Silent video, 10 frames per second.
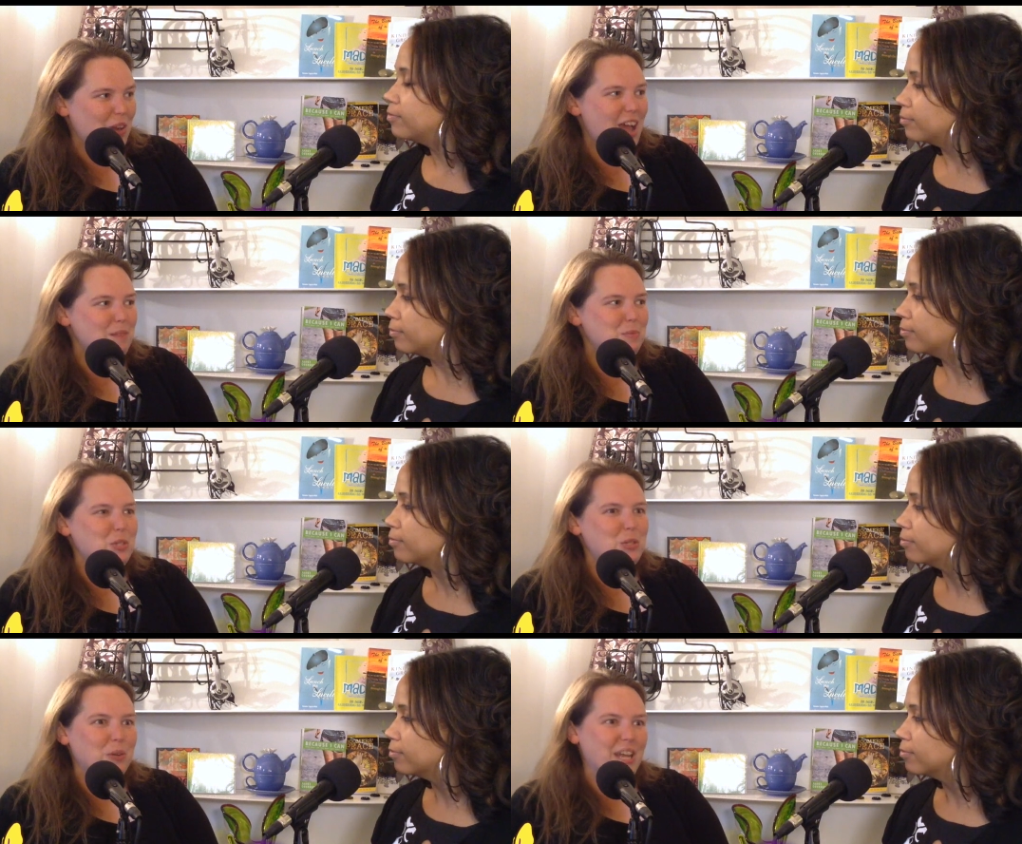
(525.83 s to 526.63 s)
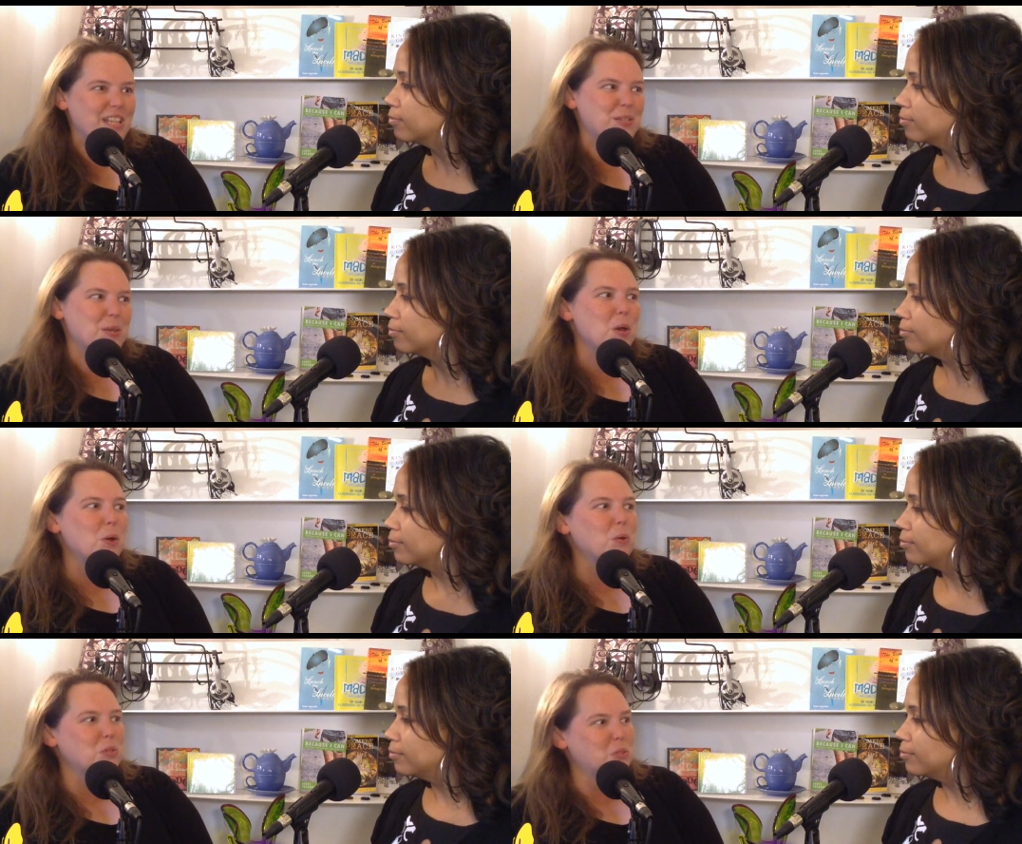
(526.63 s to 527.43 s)
Speaker 1: Mm-hmm. Um, so you don't get to
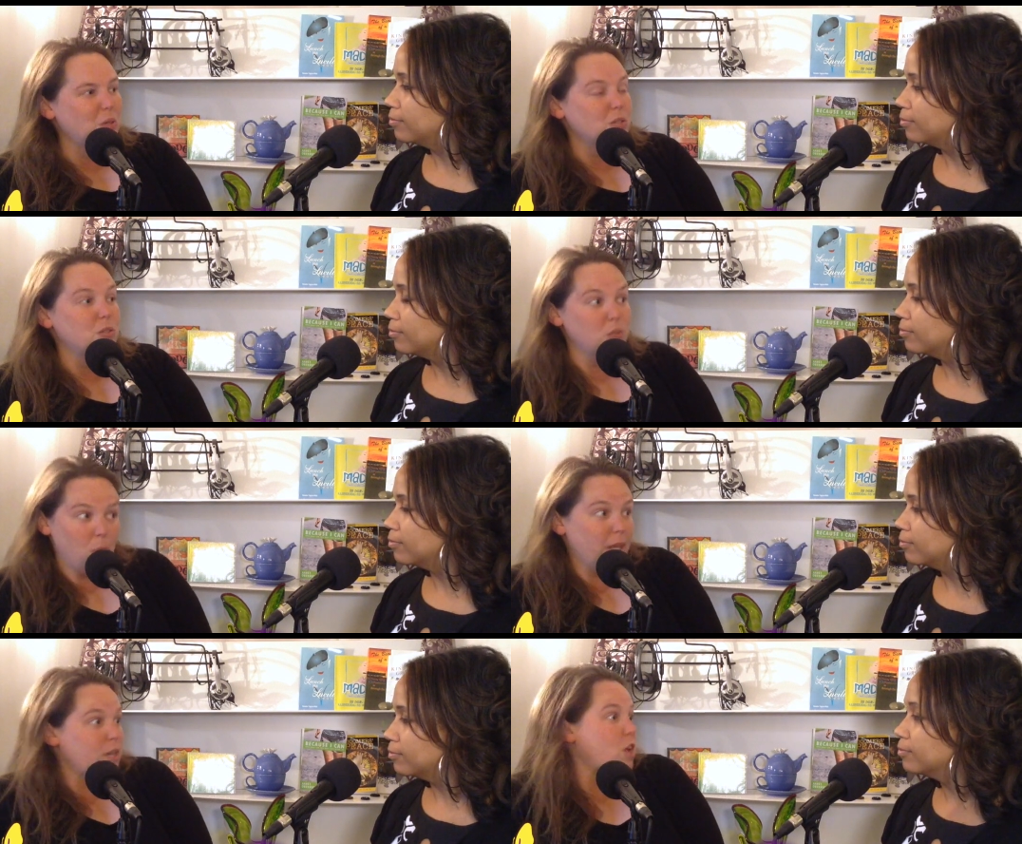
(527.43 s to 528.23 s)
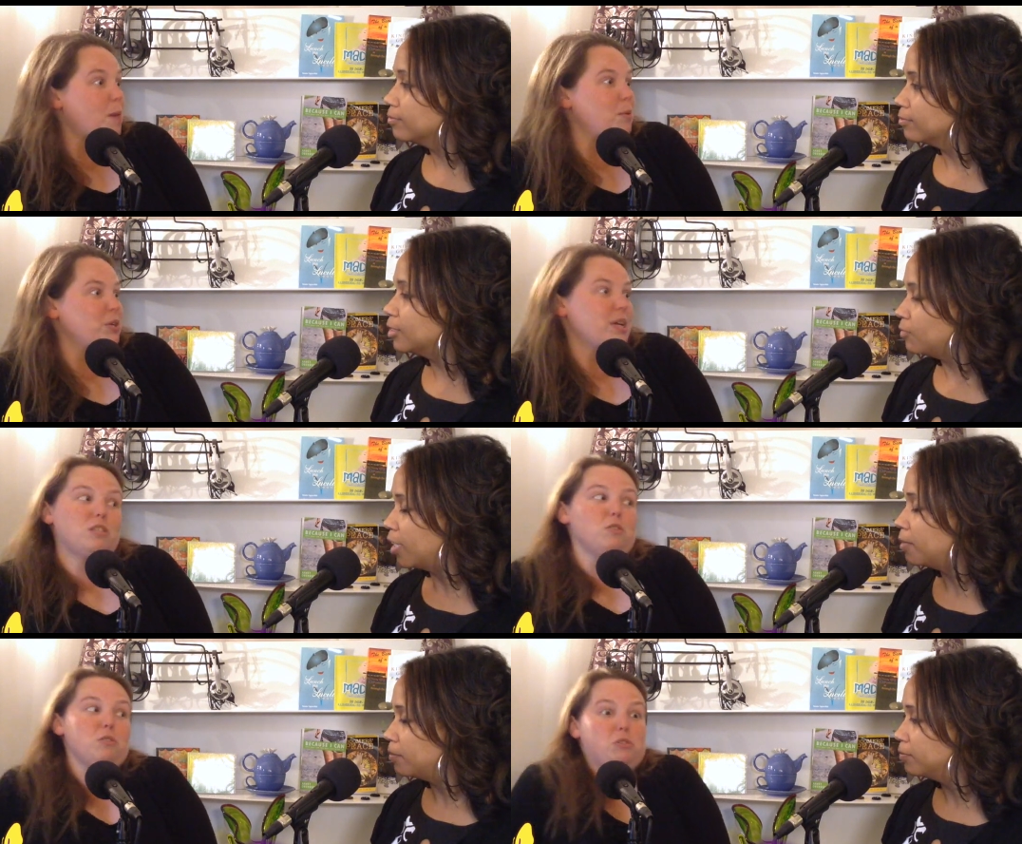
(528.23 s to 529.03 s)
know the students who don't get in trouble. You get right.
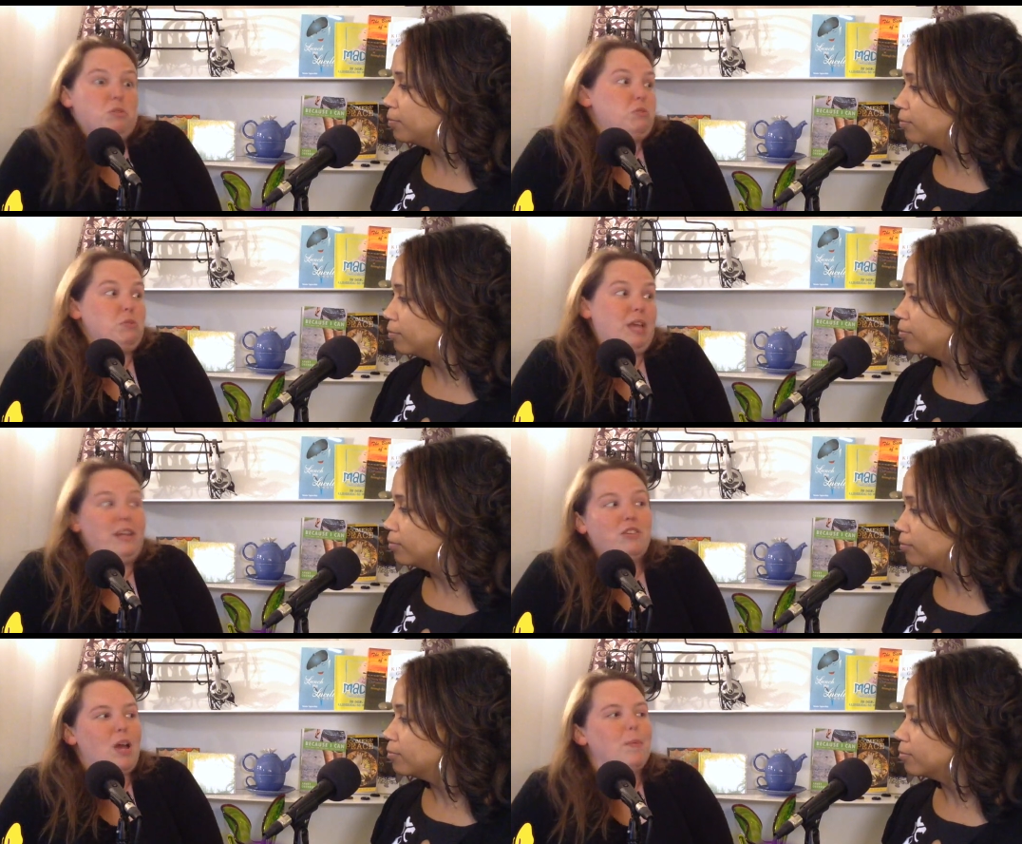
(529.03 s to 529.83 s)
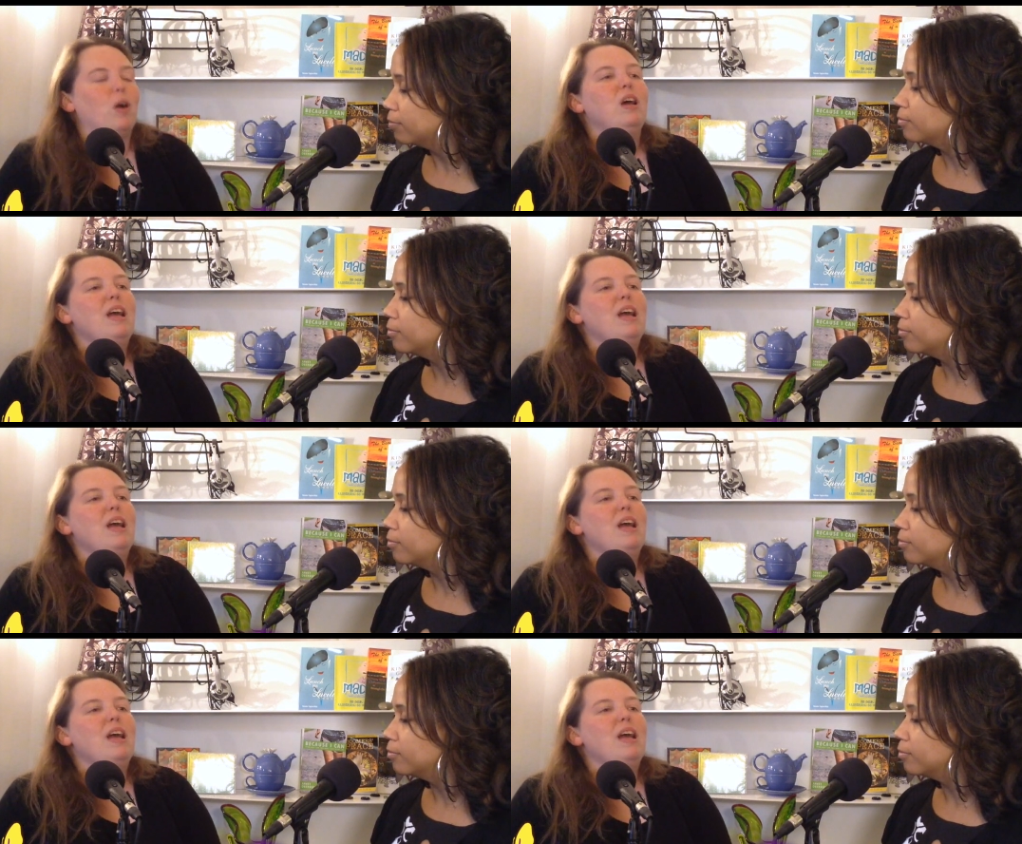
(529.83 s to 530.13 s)
to know the students who get in trouble.